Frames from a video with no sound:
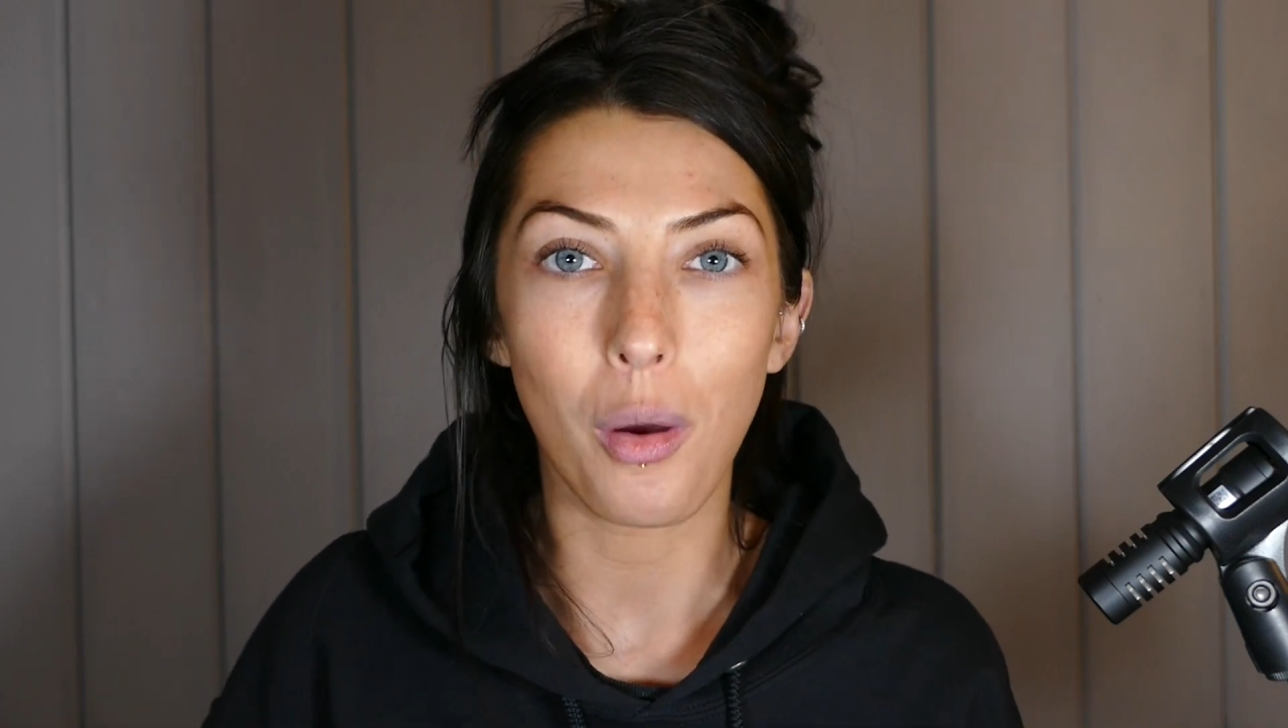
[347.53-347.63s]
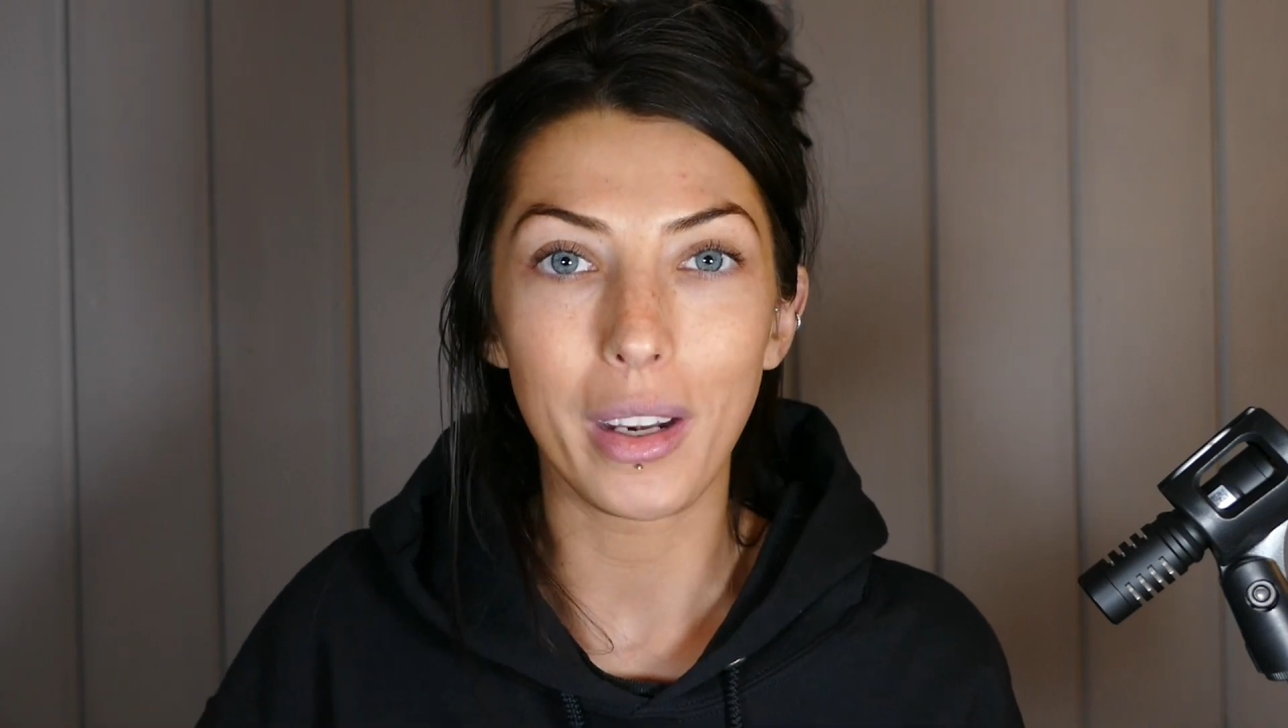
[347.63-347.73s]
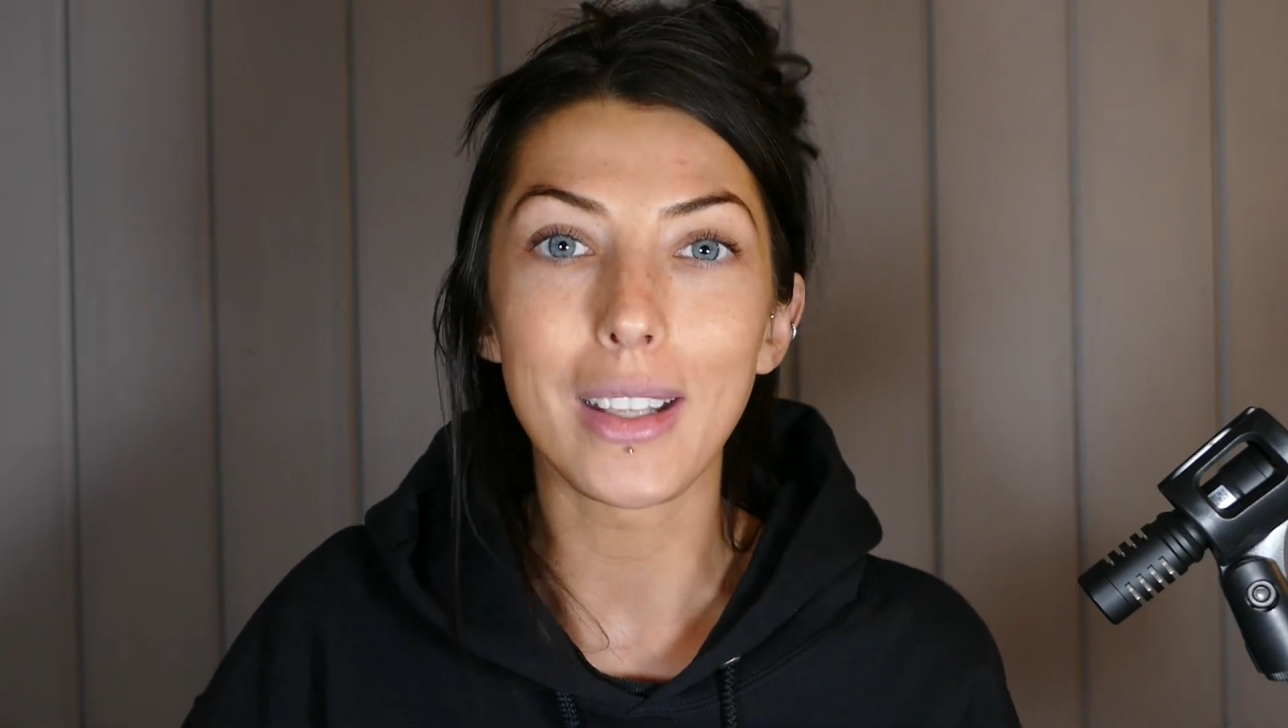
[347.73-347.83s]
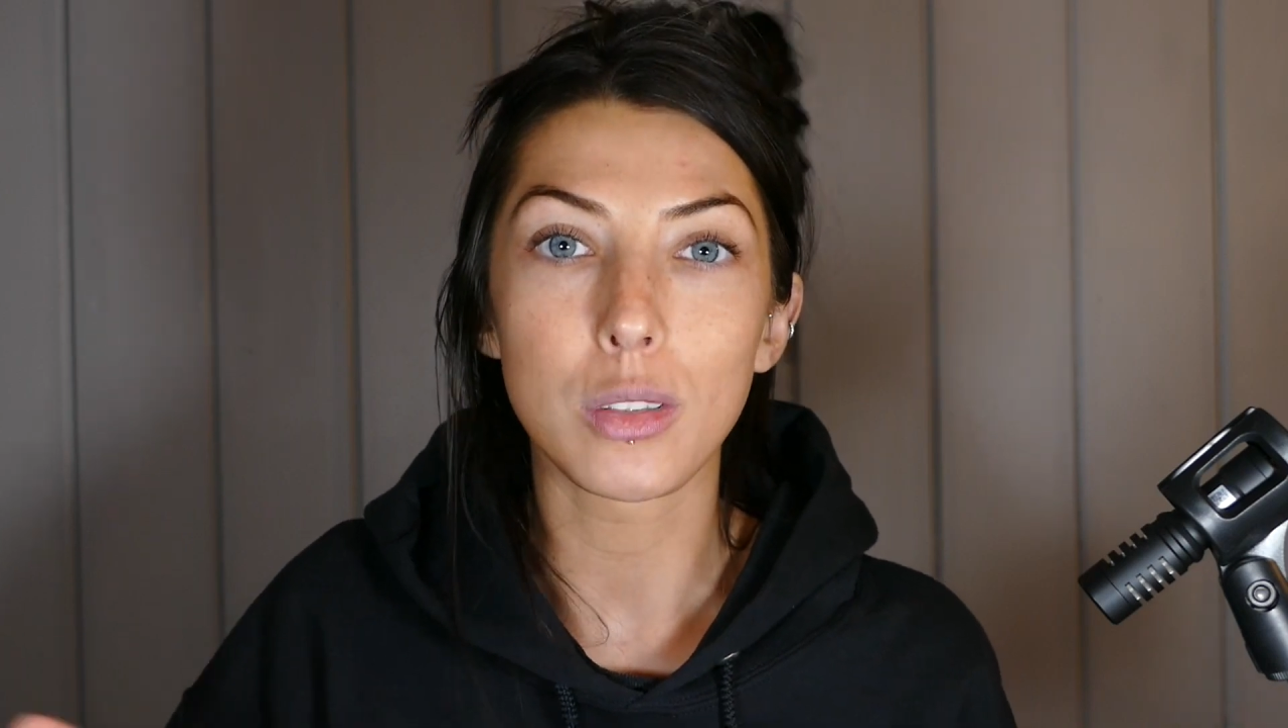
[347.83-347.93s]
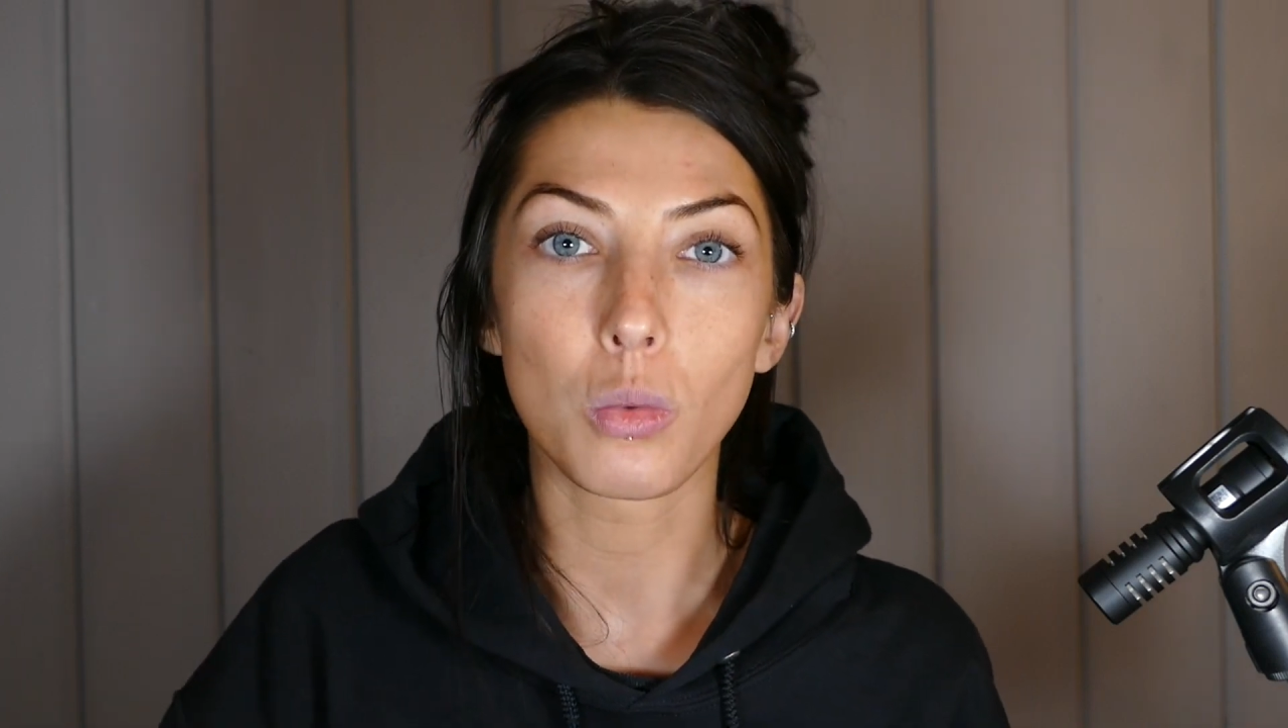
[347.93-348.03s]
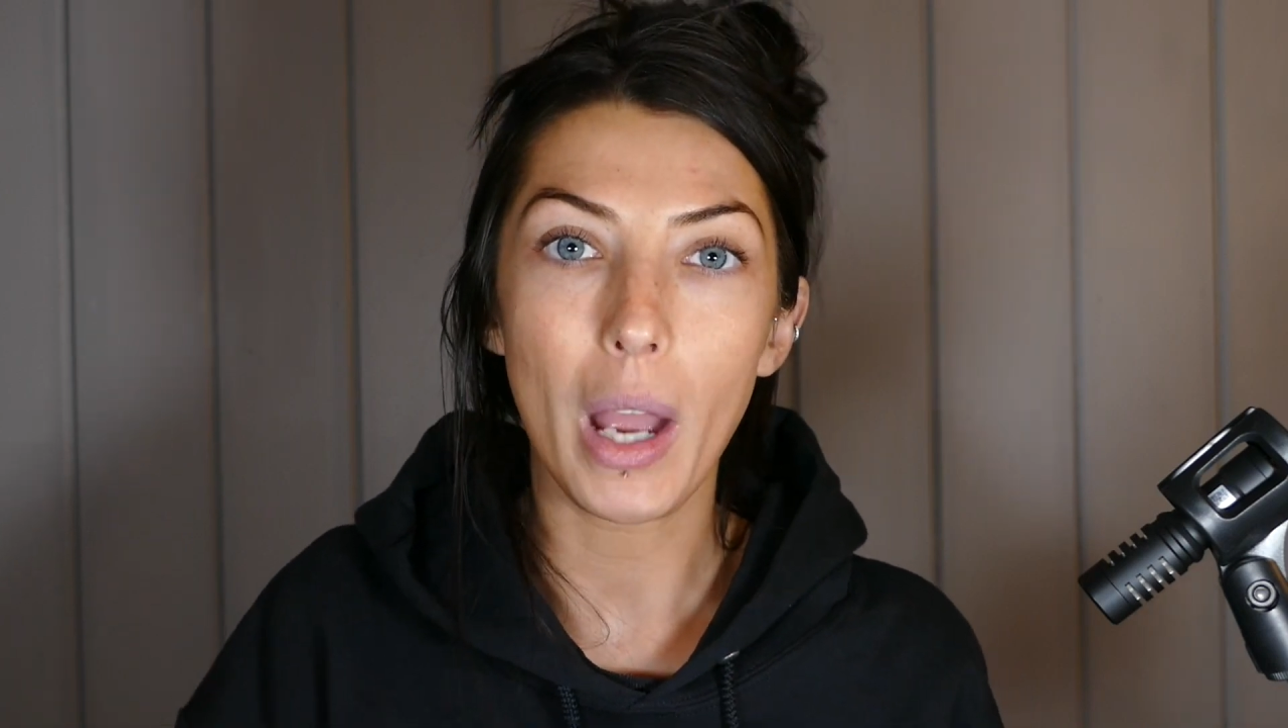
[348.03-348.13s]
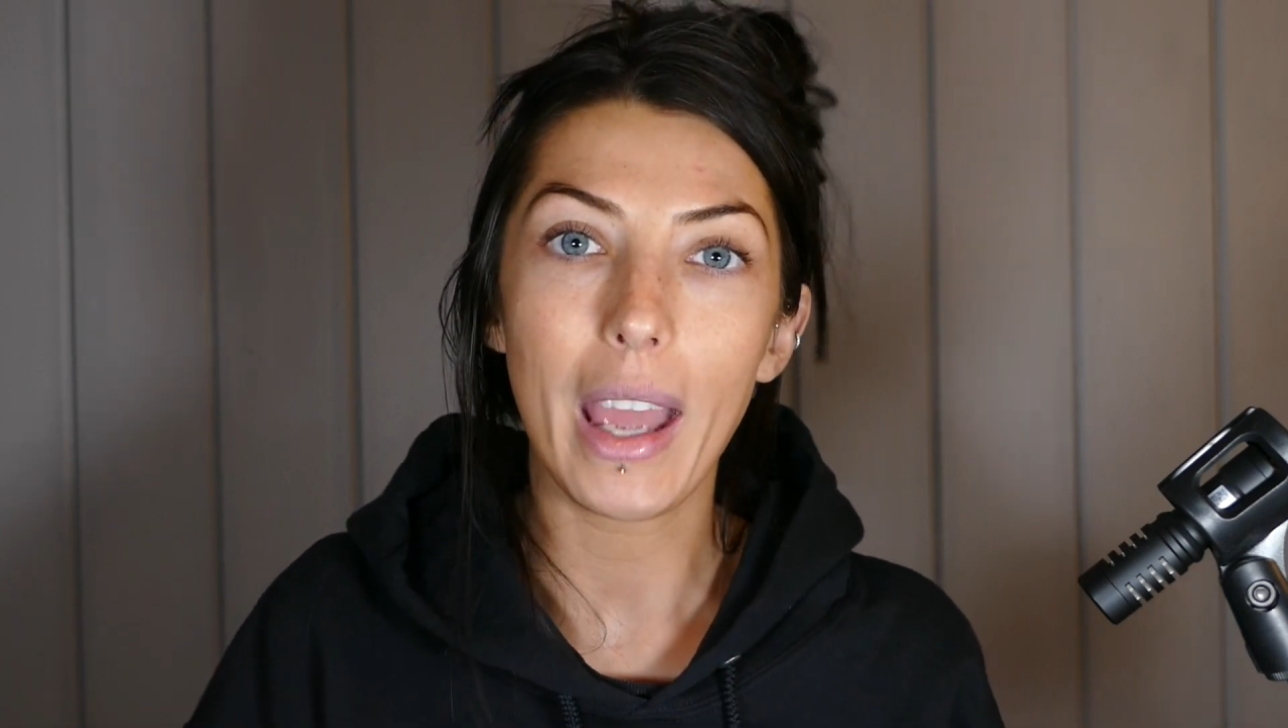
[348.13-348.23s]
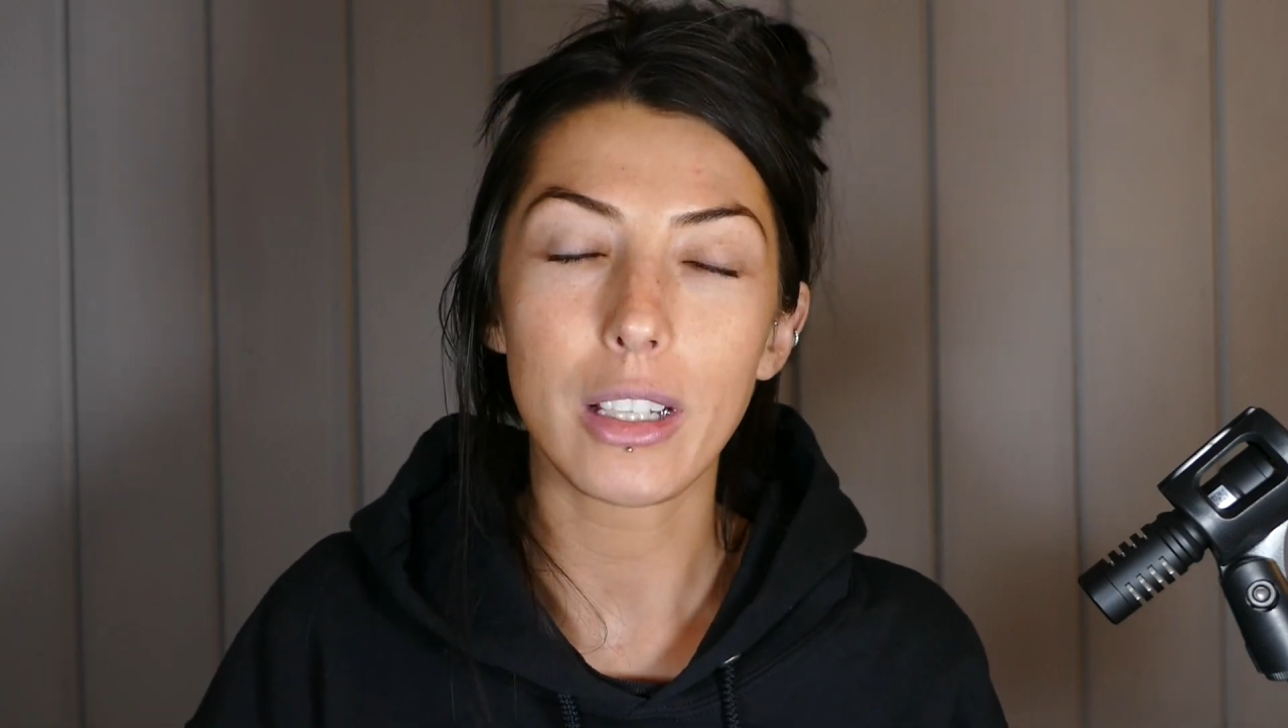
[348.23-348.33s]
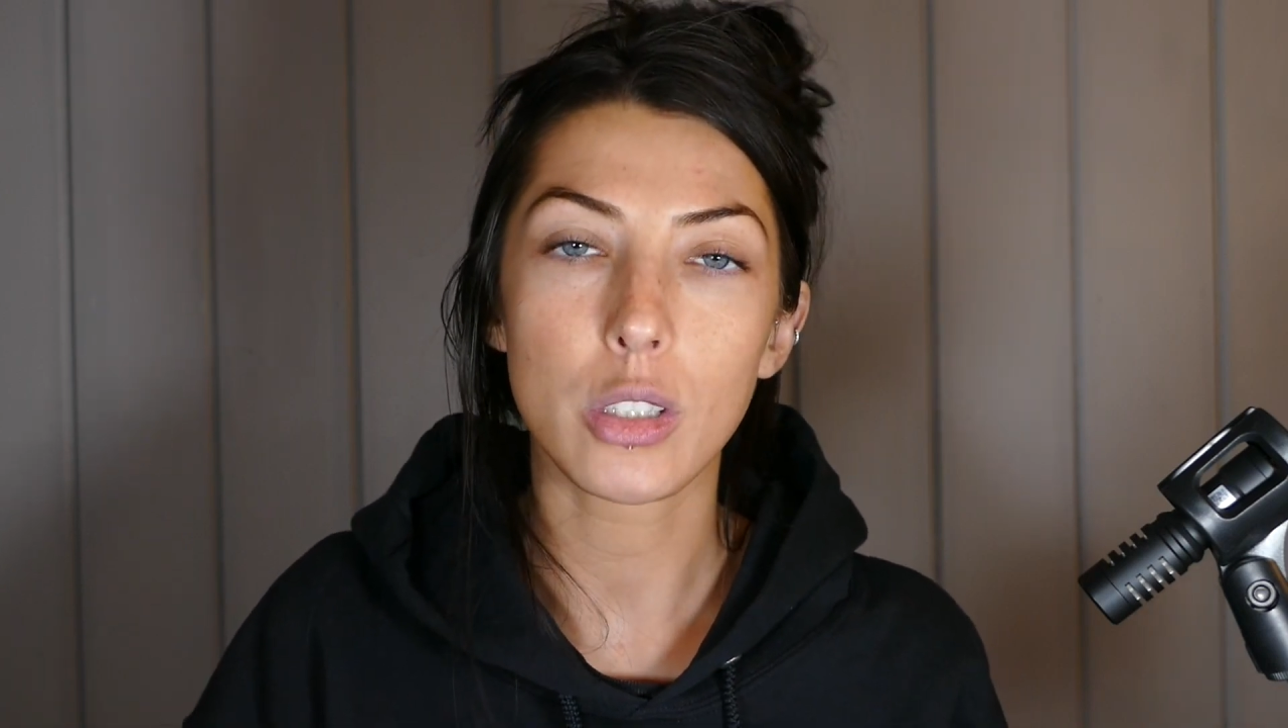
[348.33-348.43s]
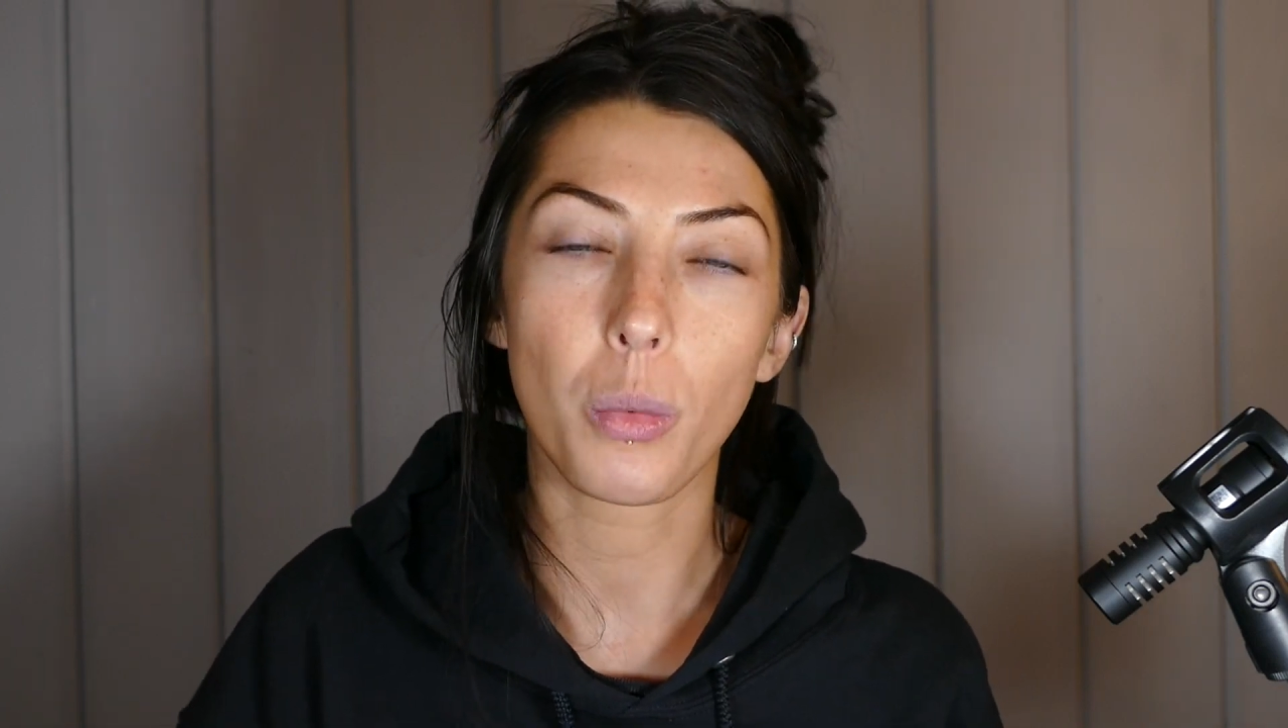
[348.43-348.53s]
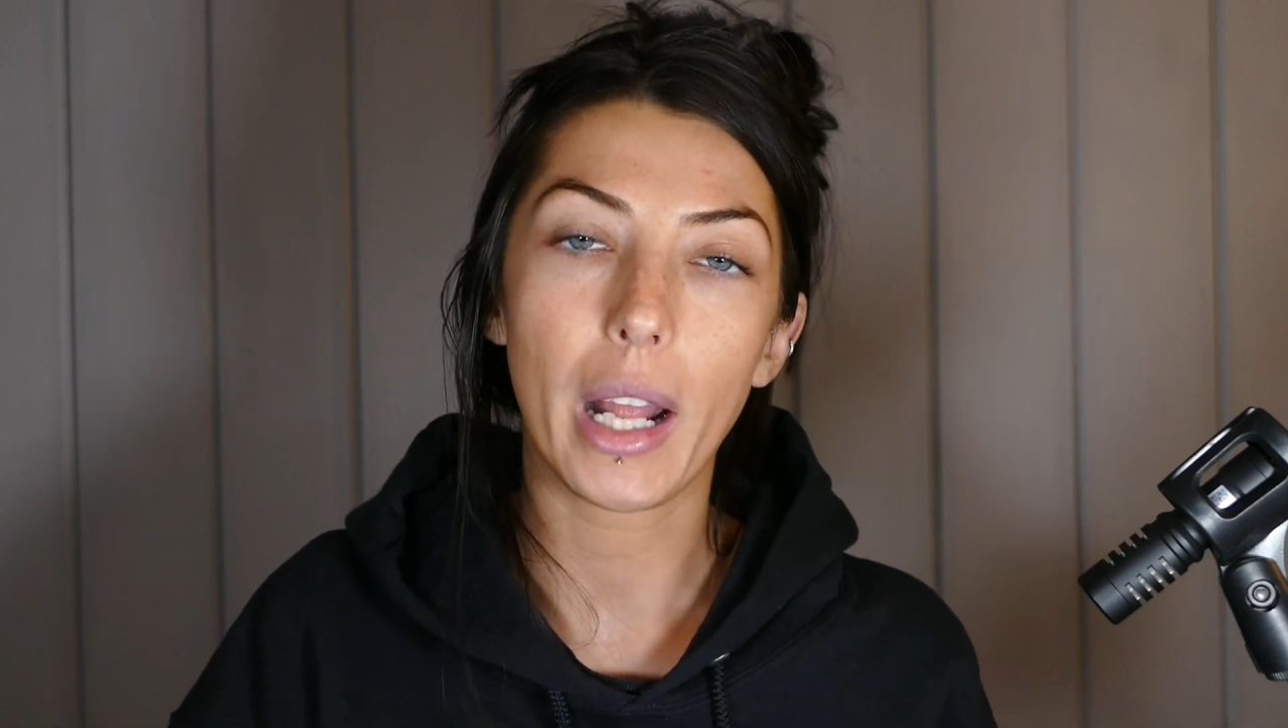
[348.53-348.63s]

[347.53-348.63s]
on its way so